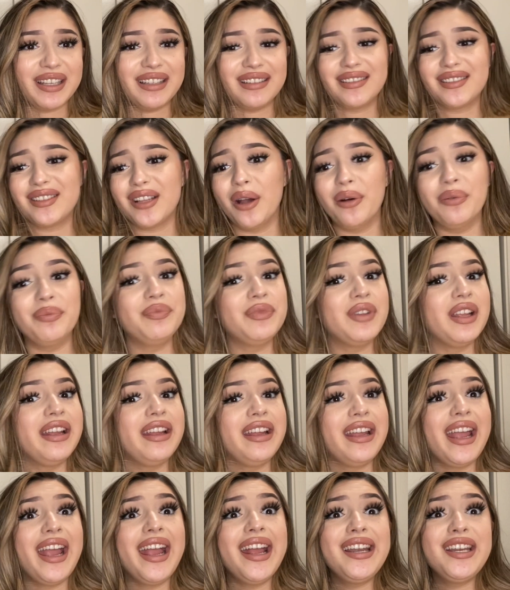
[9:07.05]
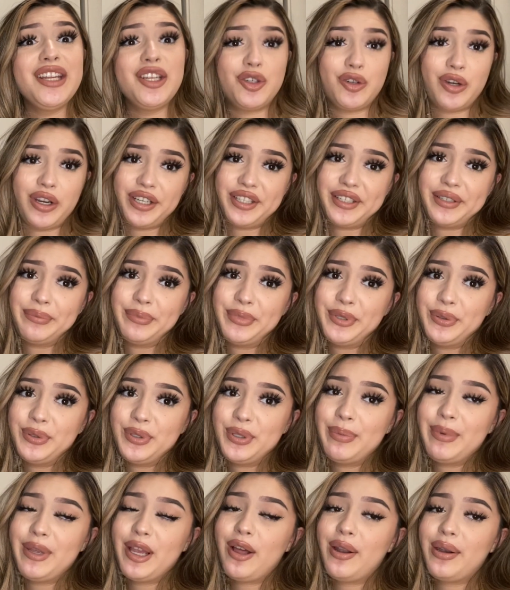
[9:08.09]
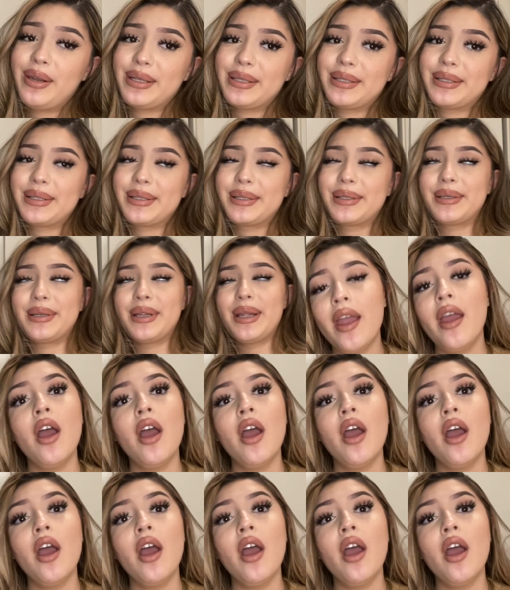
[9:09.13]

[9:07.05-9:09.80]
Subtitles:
So any dry shampoo, to be honest.